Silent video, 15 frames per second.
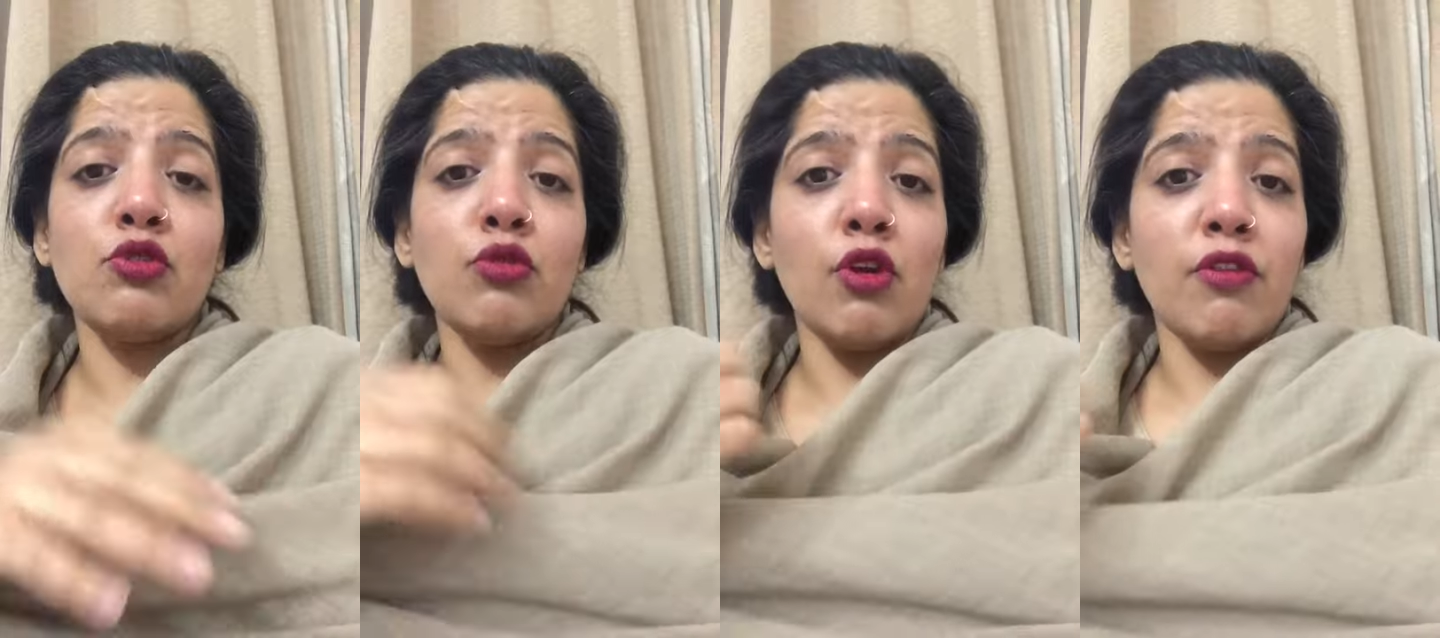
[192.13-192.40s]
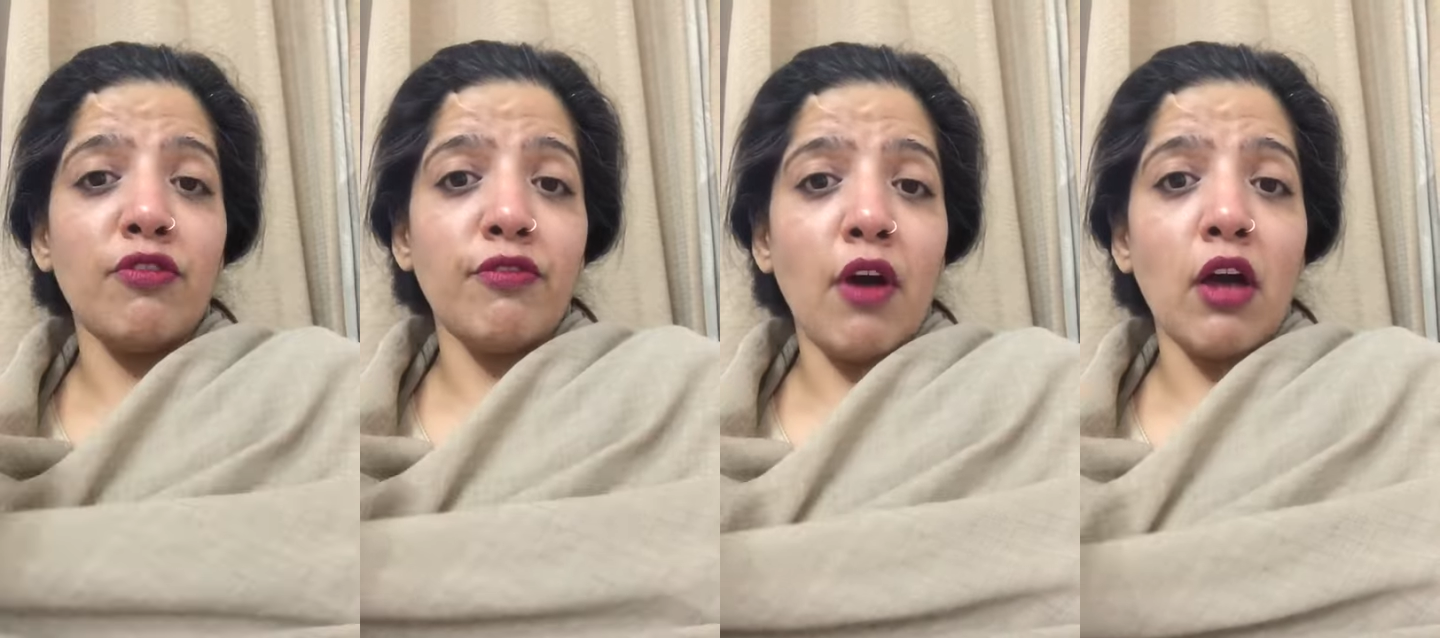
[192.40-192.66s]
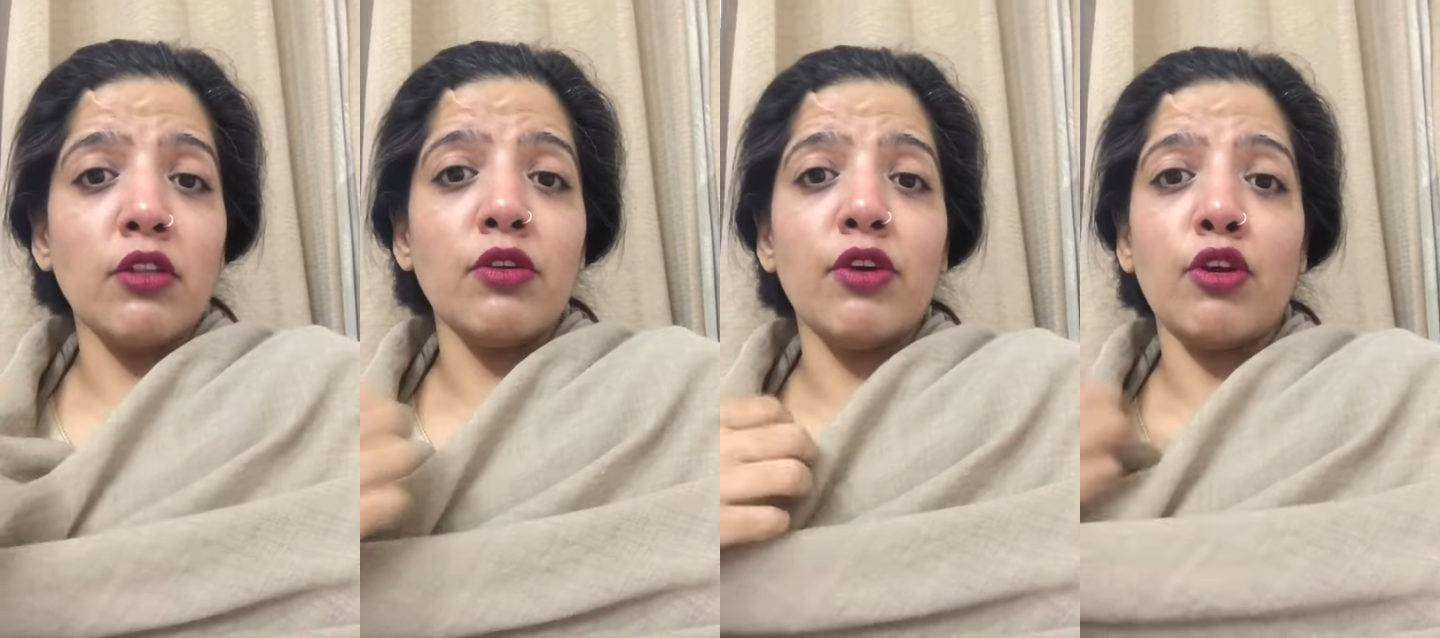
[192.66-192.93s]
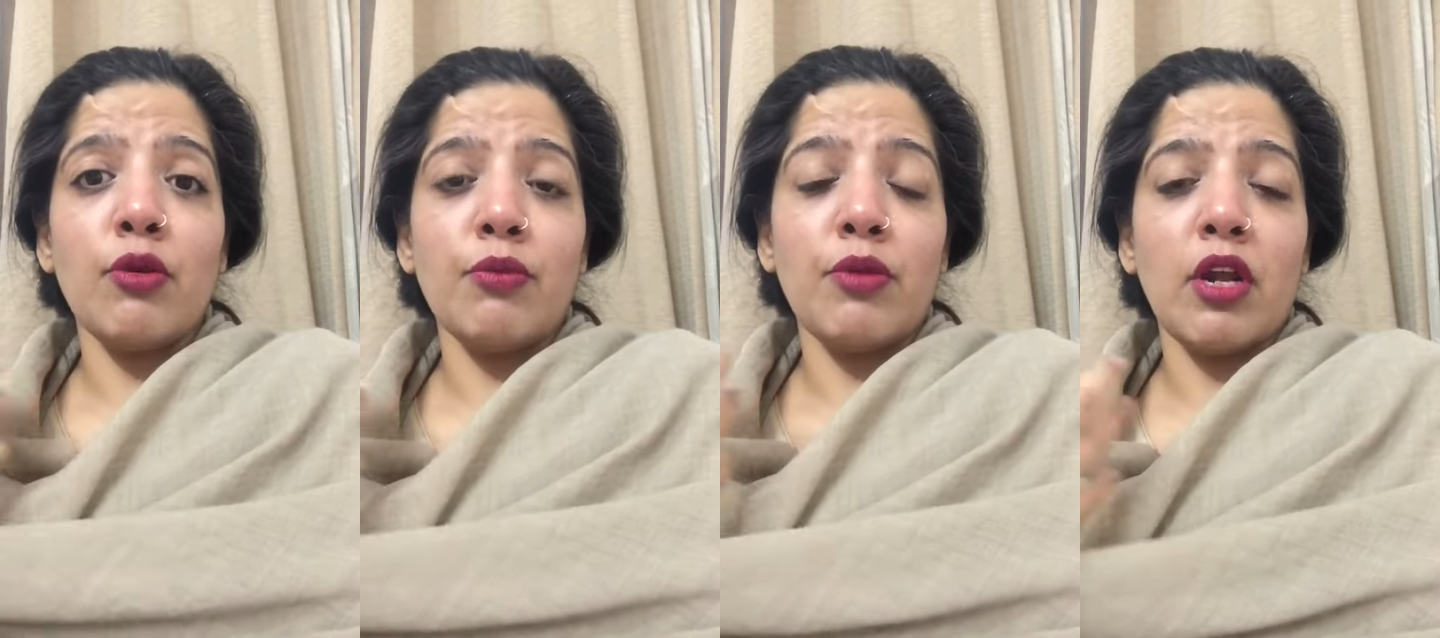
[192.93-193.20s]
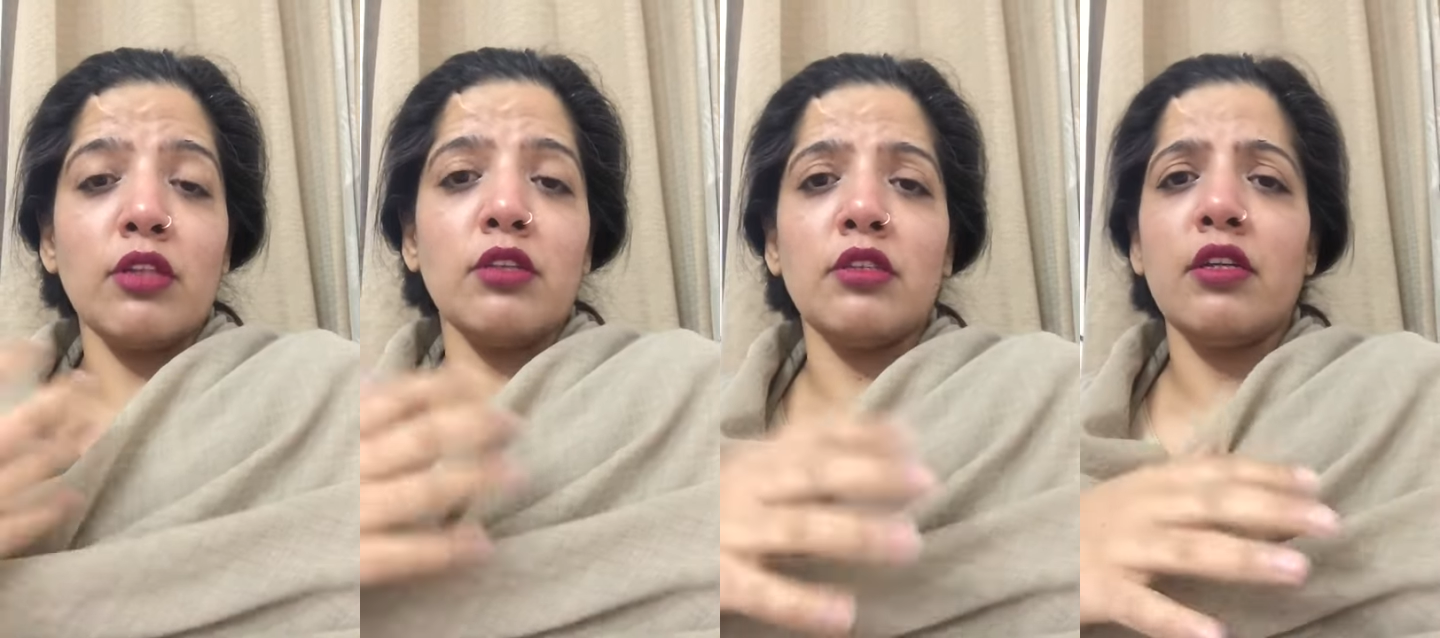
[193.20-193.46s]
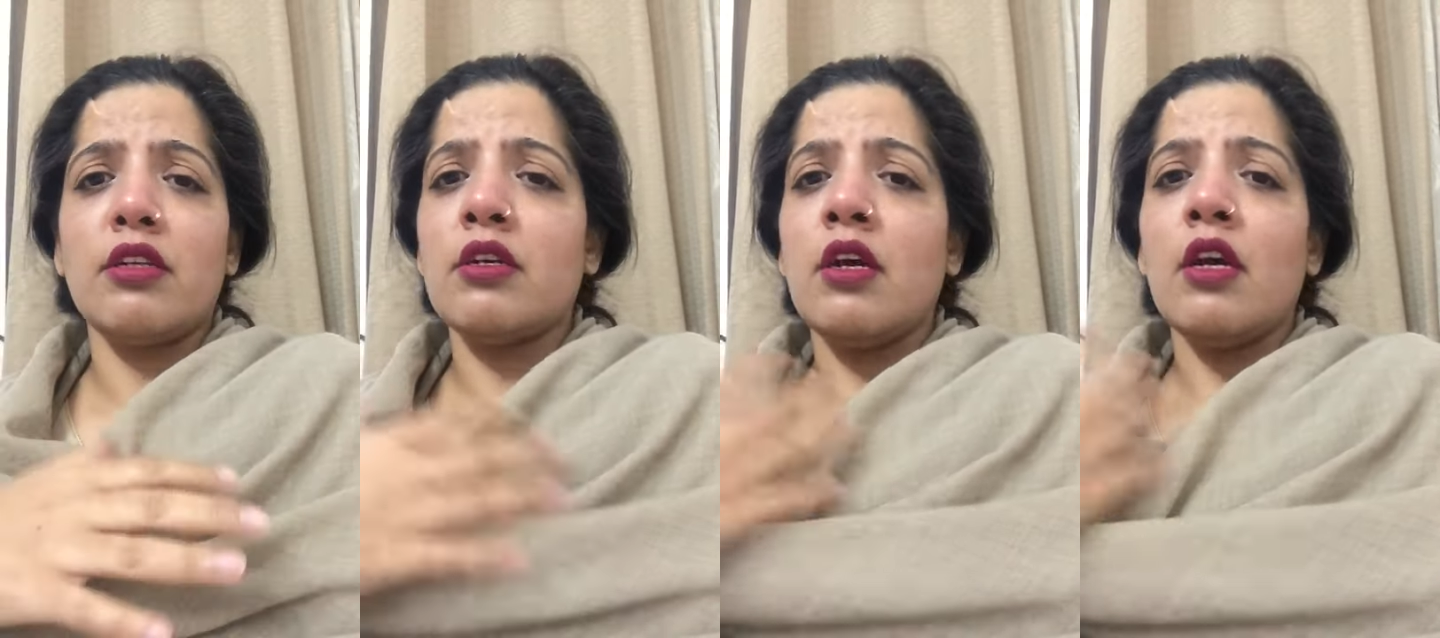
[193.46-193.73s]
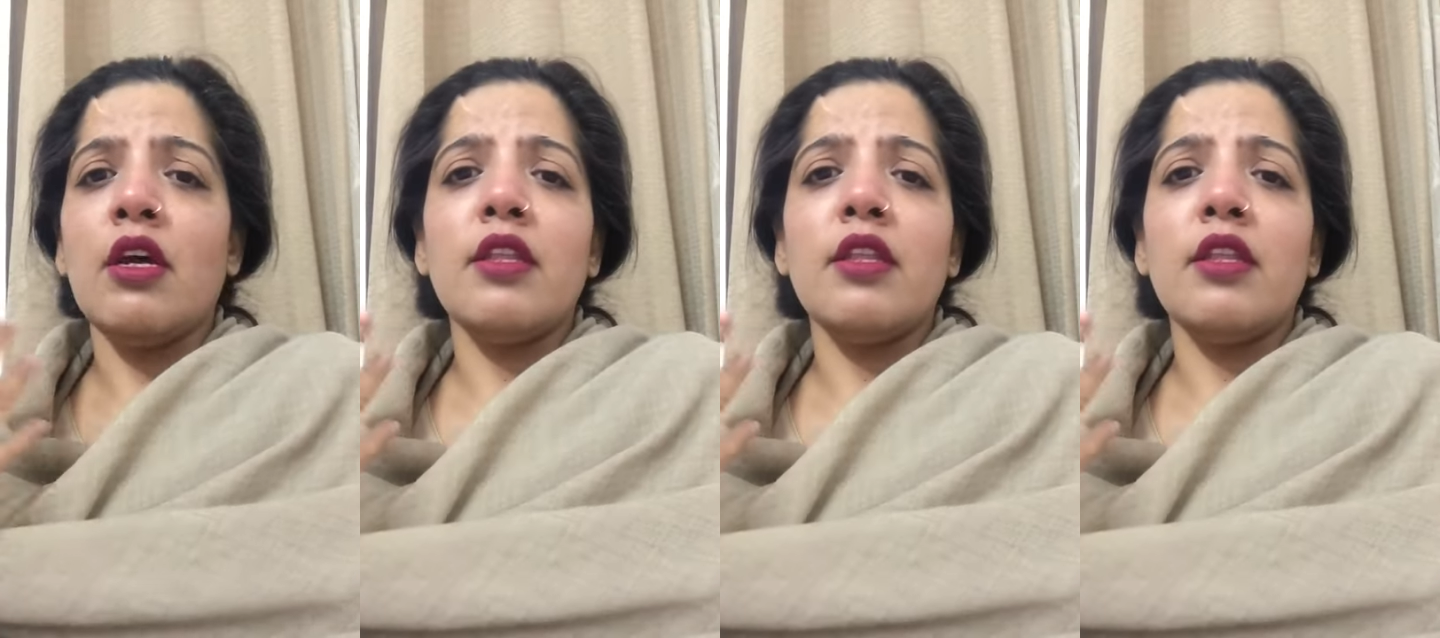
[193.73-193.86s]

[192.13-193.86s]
to your father and your brother, that